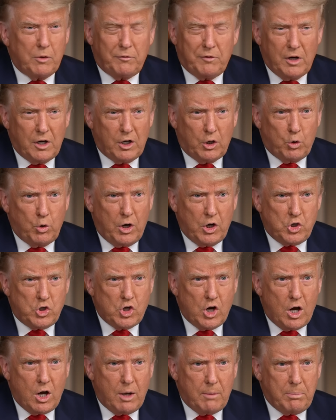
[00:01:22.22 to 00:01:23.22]
we've done a great
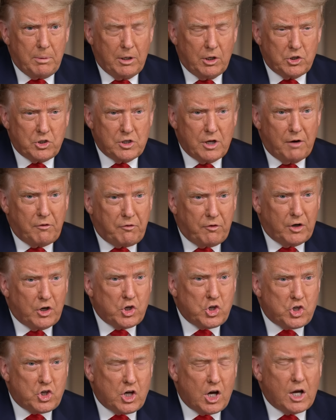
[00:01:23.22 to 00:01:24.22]
job and it's not
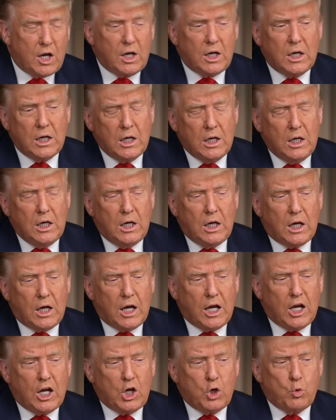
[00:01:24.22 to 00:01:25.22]
finished yet.
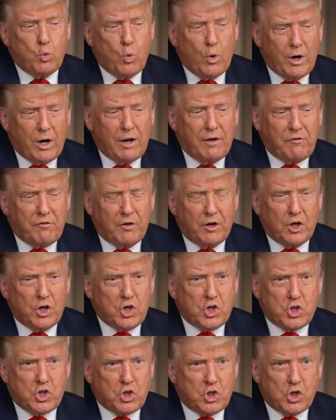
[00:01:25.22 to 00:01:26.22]
And when I
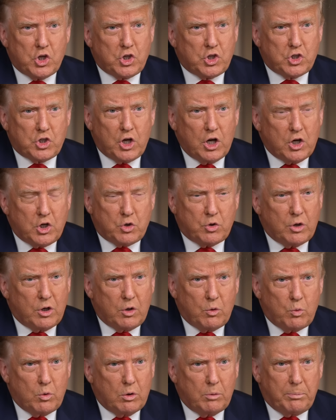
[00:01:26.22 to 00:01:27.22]
finish, this
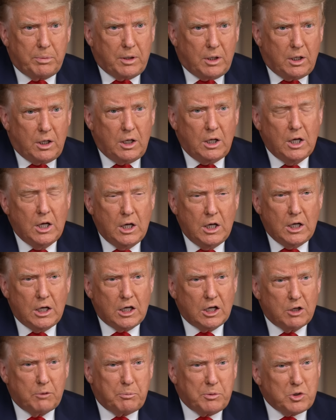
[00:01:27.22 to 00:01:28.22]
country will be
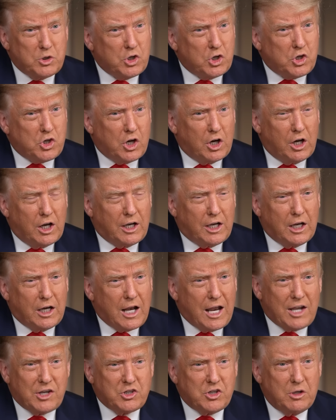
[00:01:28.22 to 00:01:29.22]
in a position like it
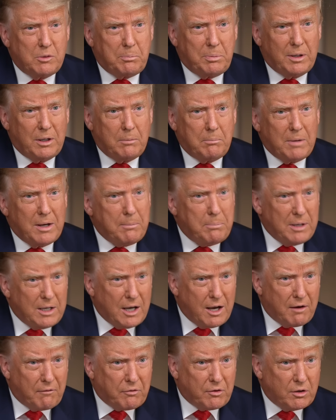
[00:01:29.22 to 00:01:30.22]
hasn't been
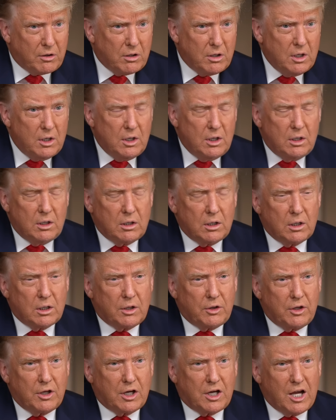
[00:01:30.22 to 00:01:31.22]
maybe ever
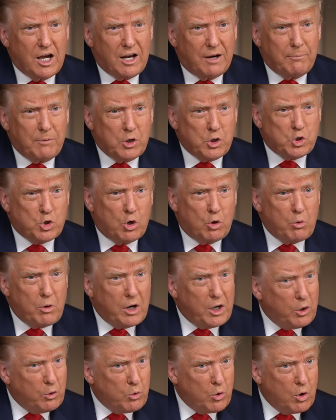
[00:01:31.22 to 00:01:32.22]
uh, the economy is
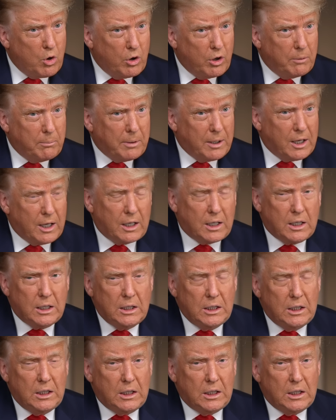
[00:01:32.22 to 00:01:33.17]
already roaring back,